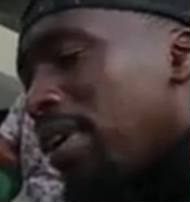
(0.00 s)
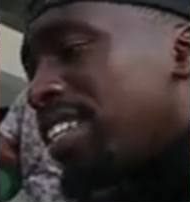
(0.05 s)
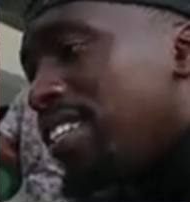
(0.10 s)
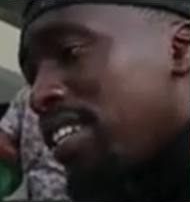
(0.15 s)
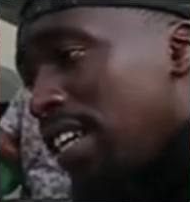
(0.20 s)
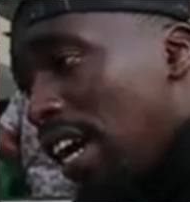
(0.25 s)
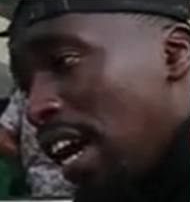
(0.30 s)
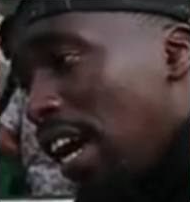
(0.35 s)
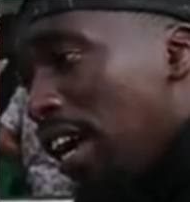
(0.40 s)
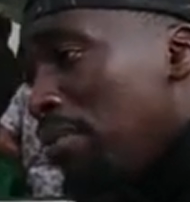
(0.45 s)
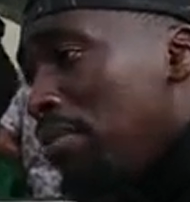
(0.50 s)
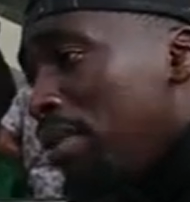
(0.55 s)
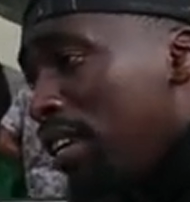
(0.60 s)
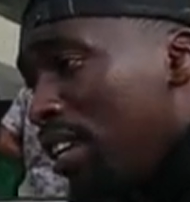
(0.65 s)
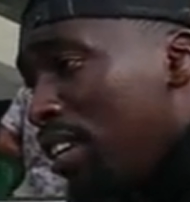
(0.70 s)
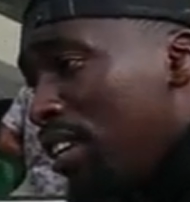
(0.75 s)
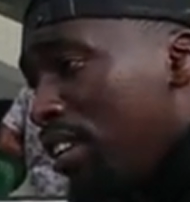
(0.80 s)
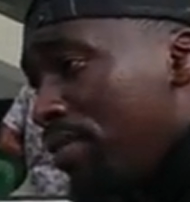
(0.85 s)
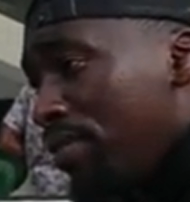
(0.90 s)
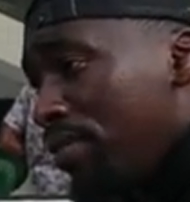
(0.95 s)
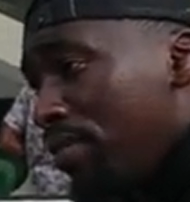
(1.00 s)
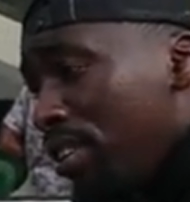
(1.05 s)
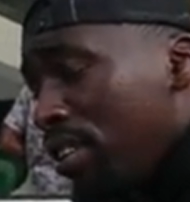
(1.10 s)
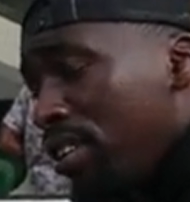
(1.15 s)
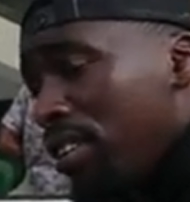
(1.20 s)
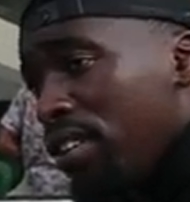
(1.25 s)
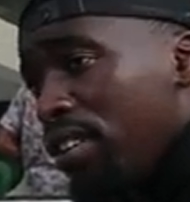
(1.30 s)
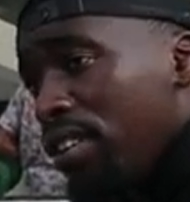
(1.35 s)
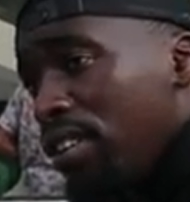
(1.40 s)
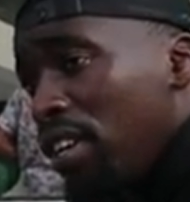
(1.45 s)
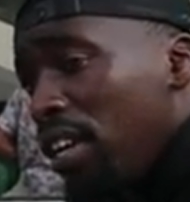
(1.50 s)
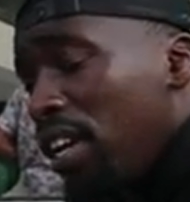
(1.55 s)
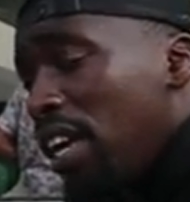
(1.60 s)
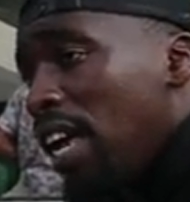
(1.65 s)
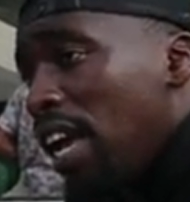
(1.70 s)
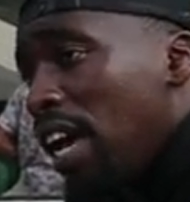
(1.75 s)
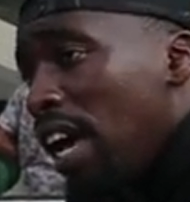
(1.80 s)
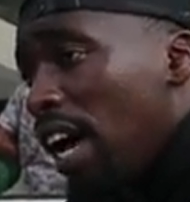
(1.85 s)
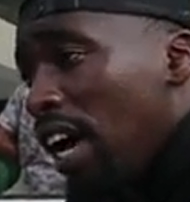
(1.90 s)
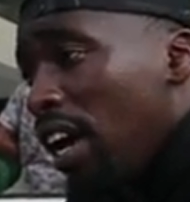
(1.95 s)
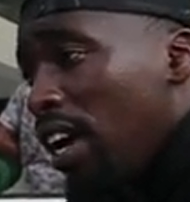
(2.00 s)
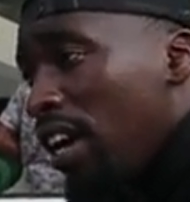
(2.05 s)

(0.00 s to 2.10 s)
but I believe. You're